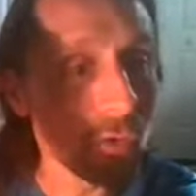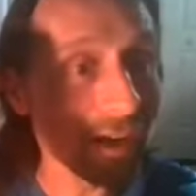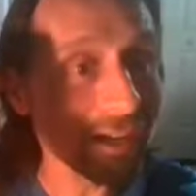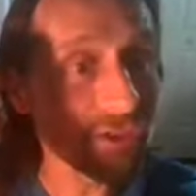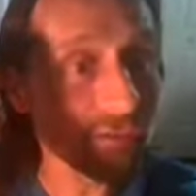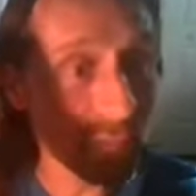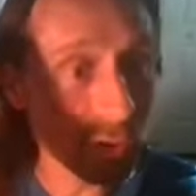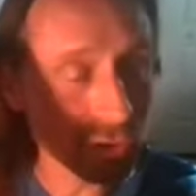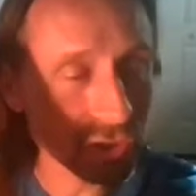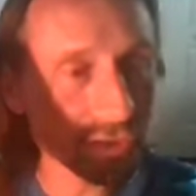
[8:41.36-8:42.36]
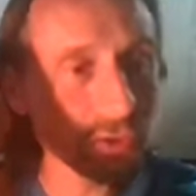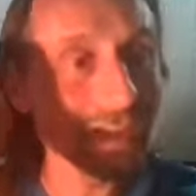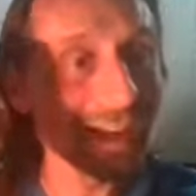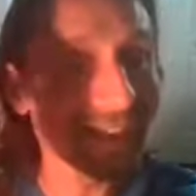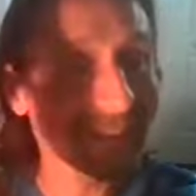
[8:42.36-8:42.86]
range of motion, you
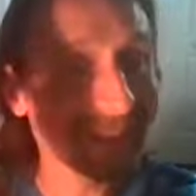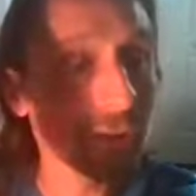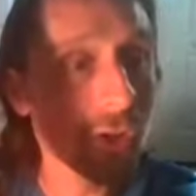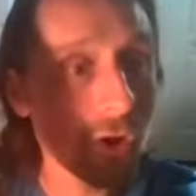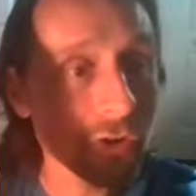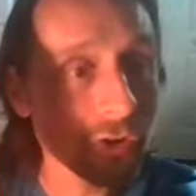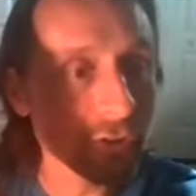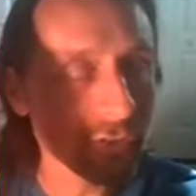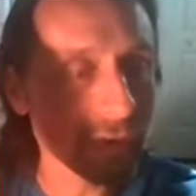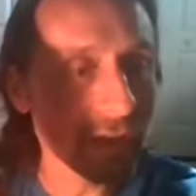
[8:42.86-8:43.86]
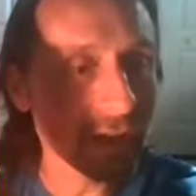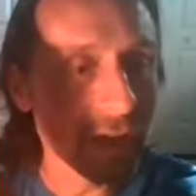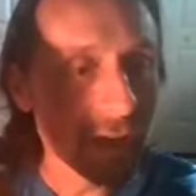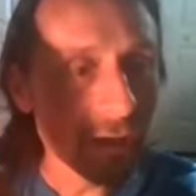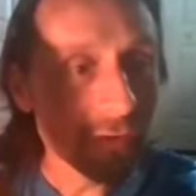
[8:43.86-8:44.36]
can exhale longer for like
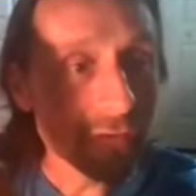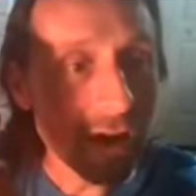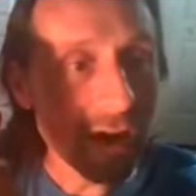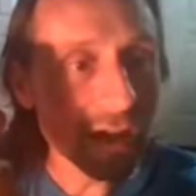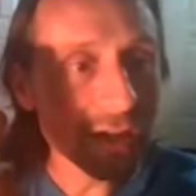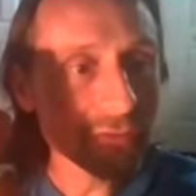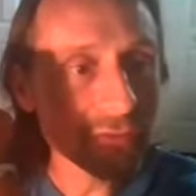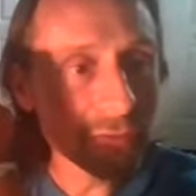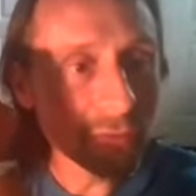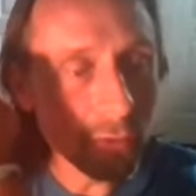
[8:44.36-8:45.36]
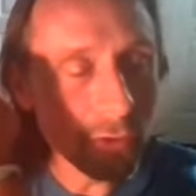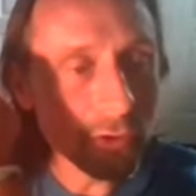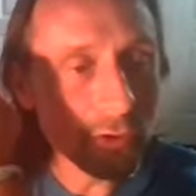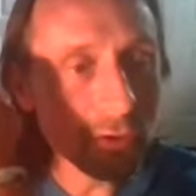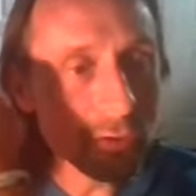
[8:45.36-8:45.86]
5,
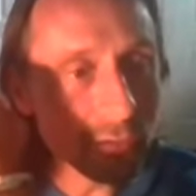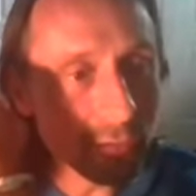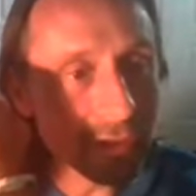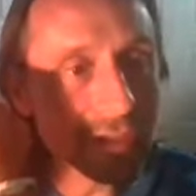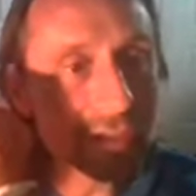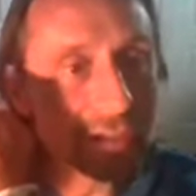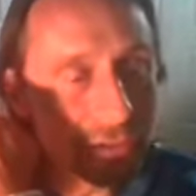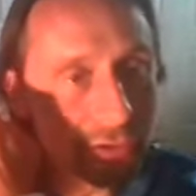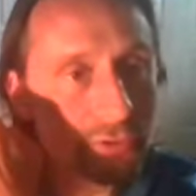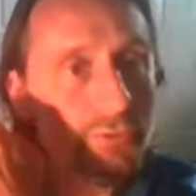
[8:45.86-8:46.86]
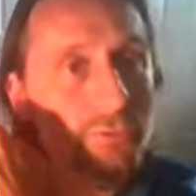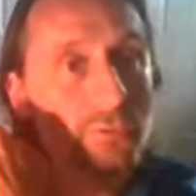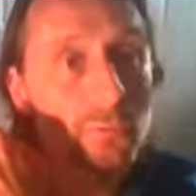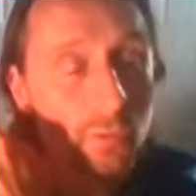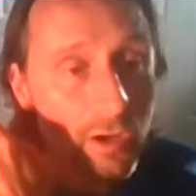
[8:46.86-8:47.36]
4, 3, 2,
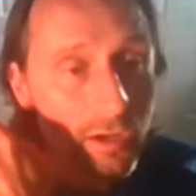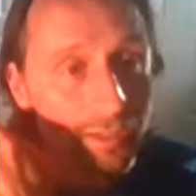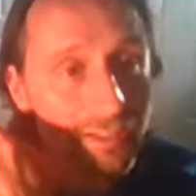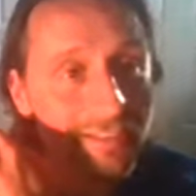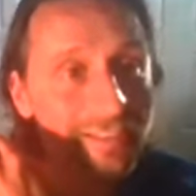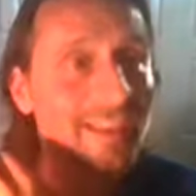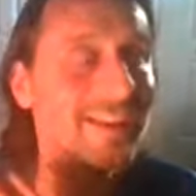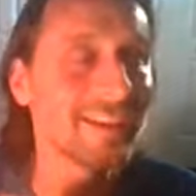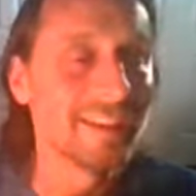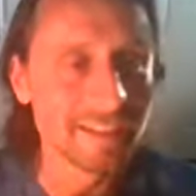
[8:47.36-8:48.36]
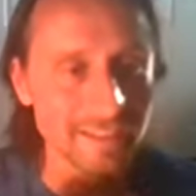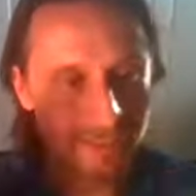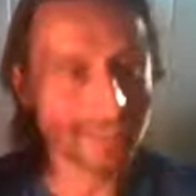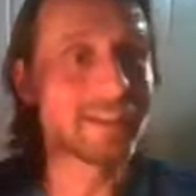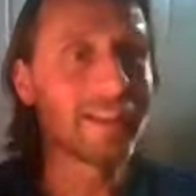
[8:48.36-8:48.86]
1, and then
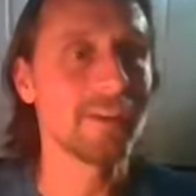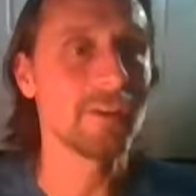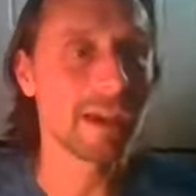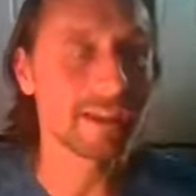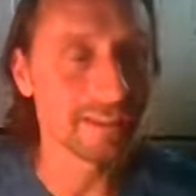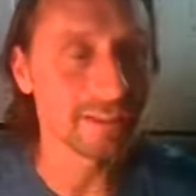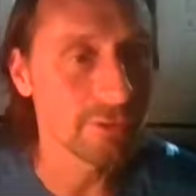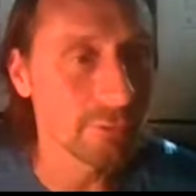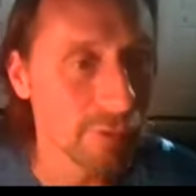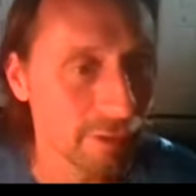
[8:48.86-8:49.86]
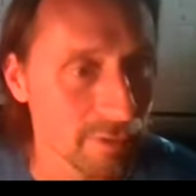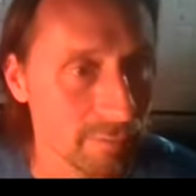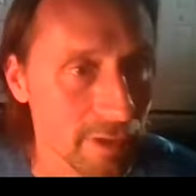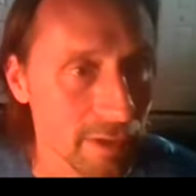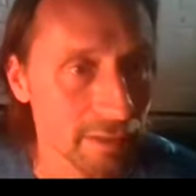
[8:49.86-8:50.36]
inhale back into the ribs and
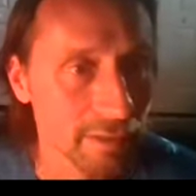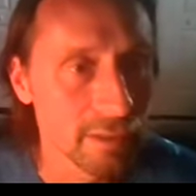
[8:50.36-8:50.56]
belly.